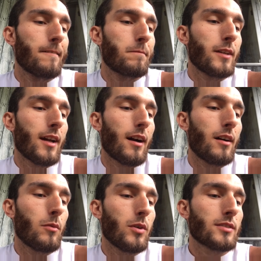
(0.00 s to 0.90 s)
Yeah,
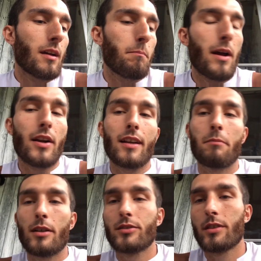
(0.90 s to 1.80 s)
once I mount it in
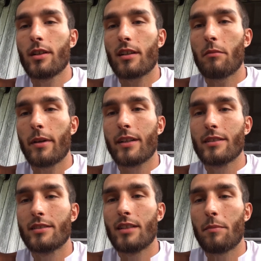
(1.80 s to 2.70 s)
my truck, I'll make a
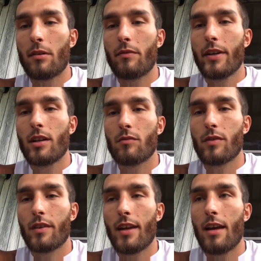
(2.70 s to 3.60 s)
separate video for
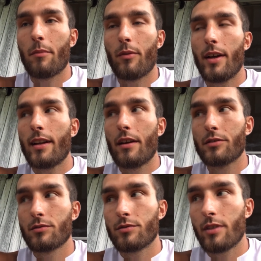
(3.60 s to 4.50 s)
that. But right now, it's
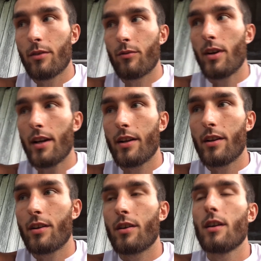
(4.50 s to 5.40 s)
going to stay right
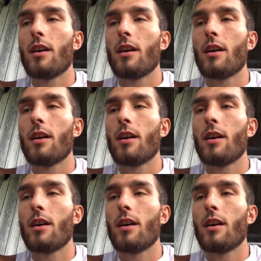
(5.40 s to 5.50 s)
here.